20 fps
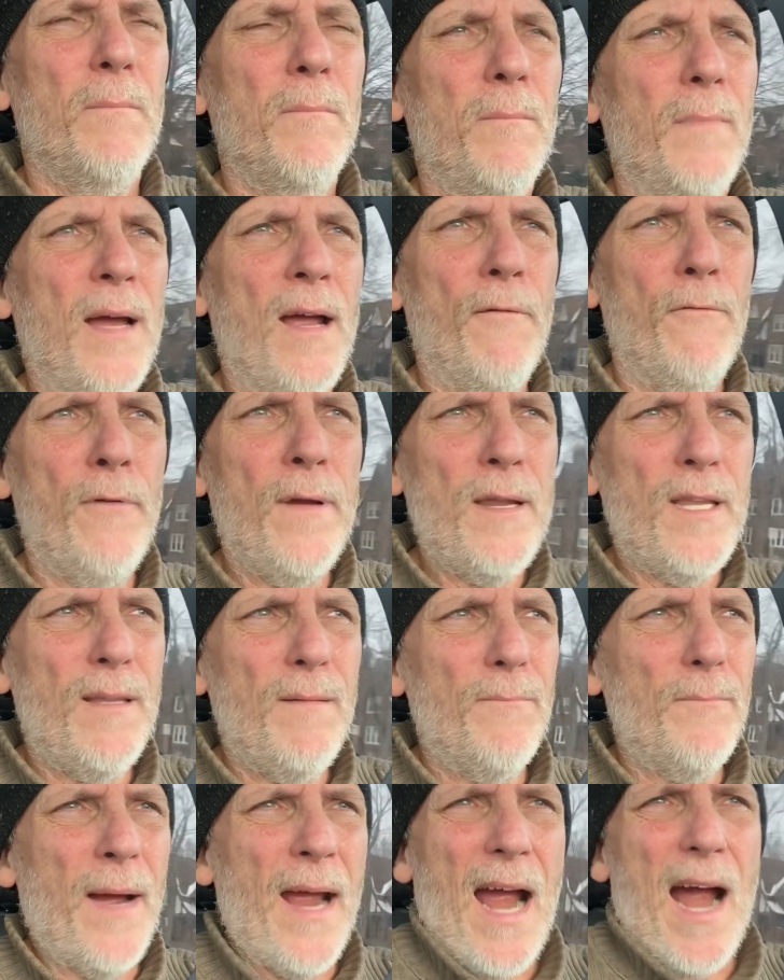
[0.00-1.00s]
Every
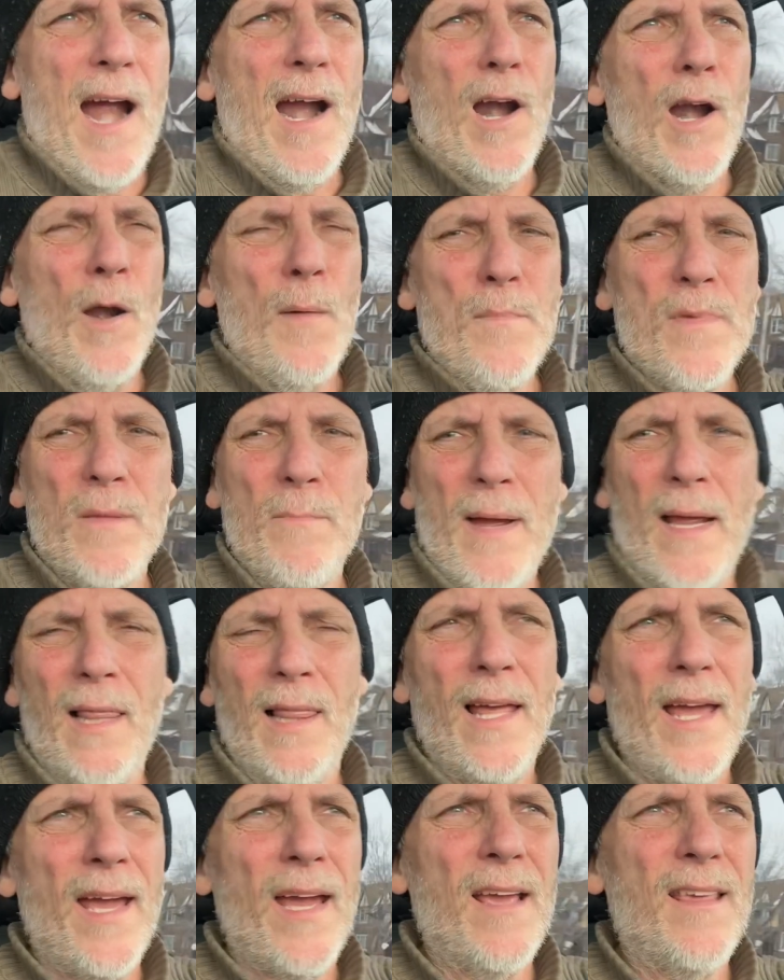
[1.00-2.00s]
my arms and my
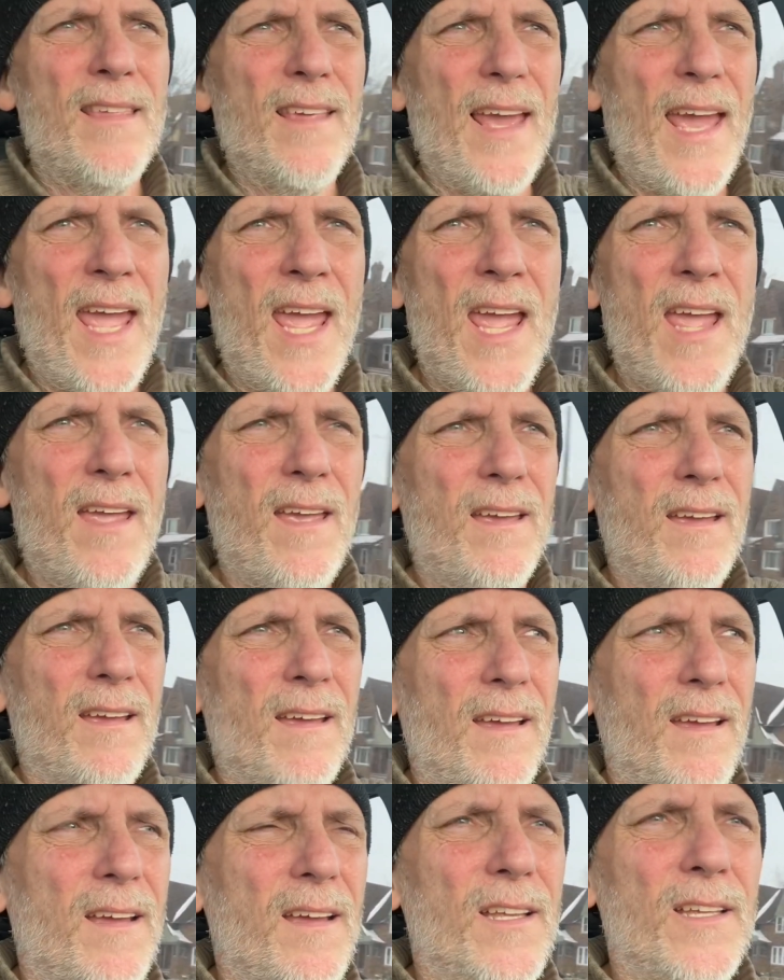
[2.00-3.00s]
legs ache.
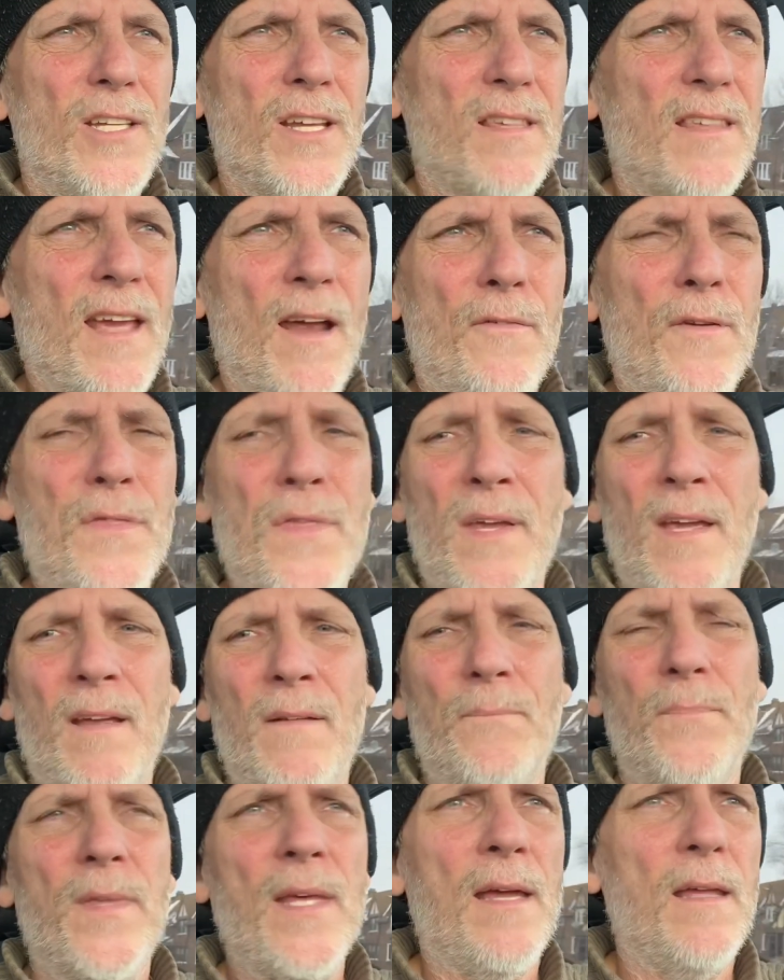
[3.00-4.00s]
Just
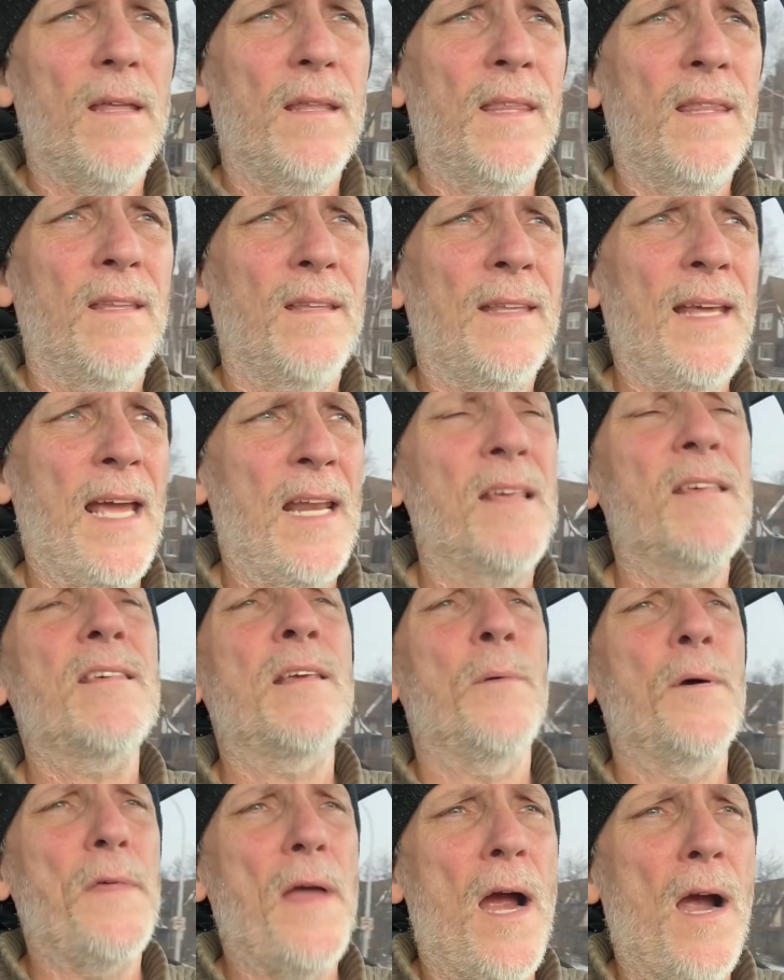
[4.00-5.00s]
everything. That that is some
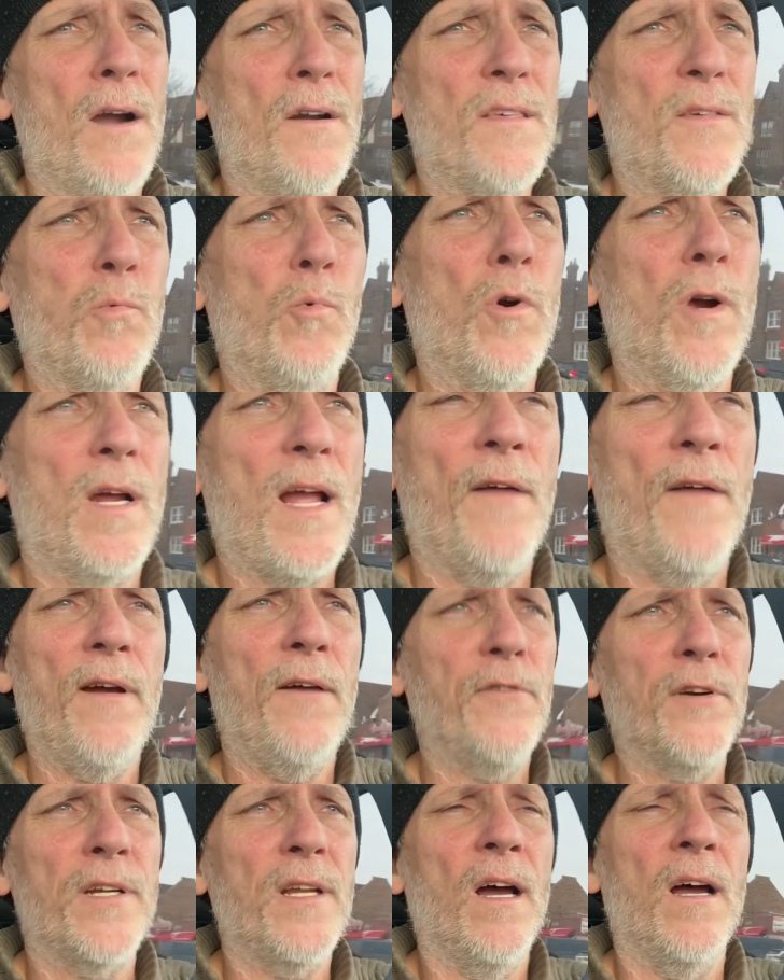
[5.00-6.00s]
of the hardest work I've
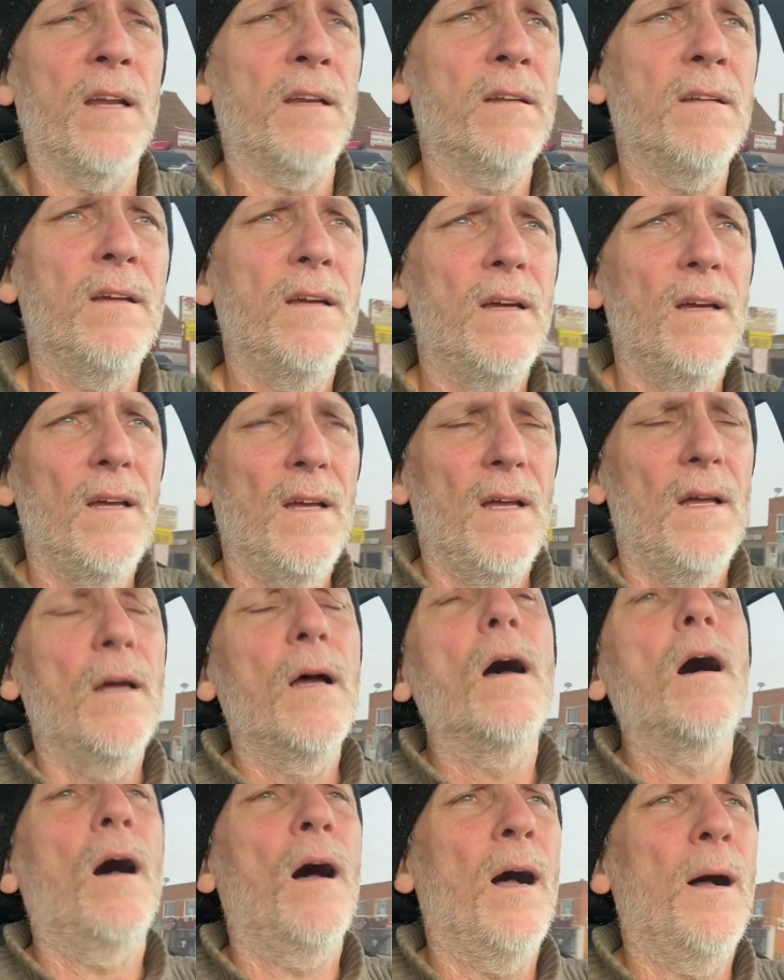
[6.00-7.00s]
done.
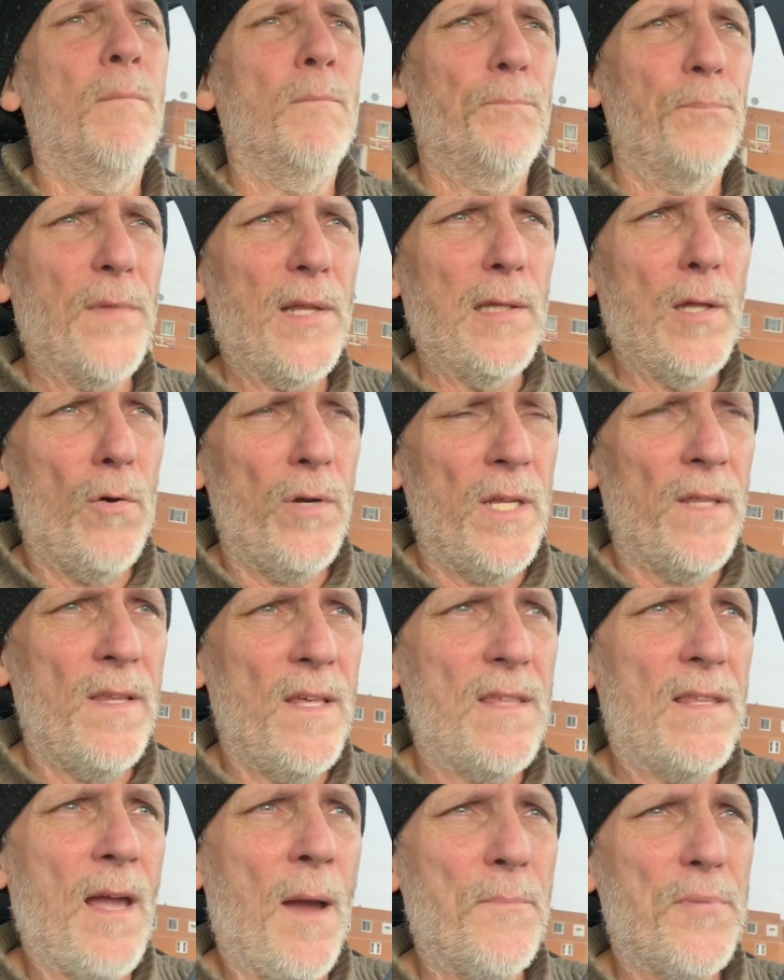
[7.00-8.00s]
Um, loading
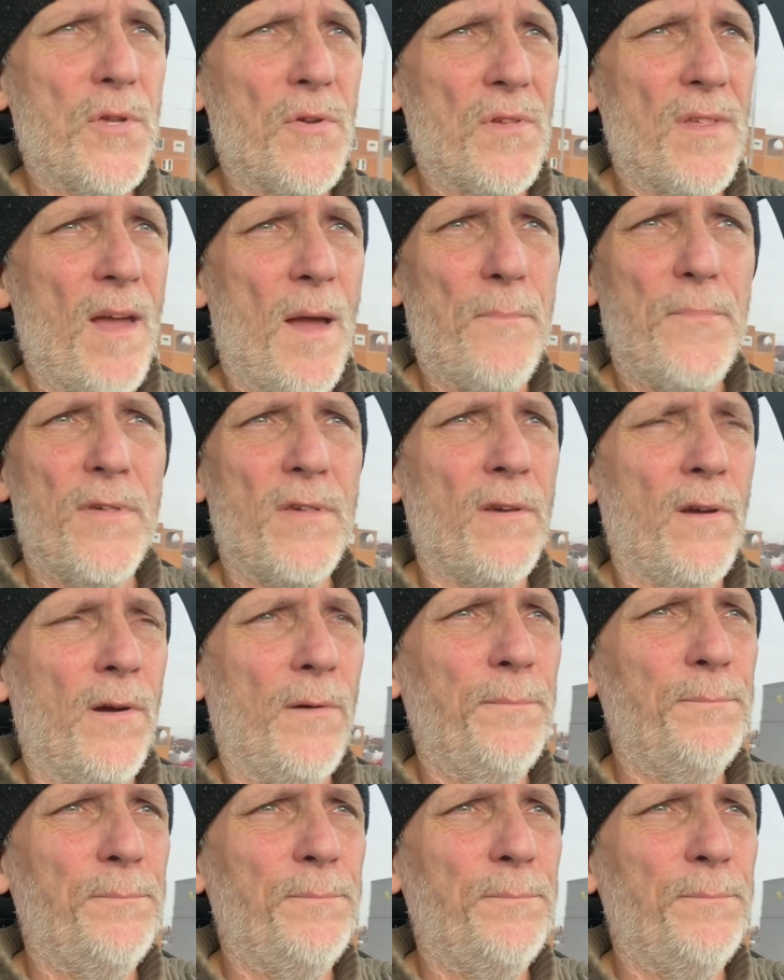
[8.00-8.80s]
these dumpsters up. So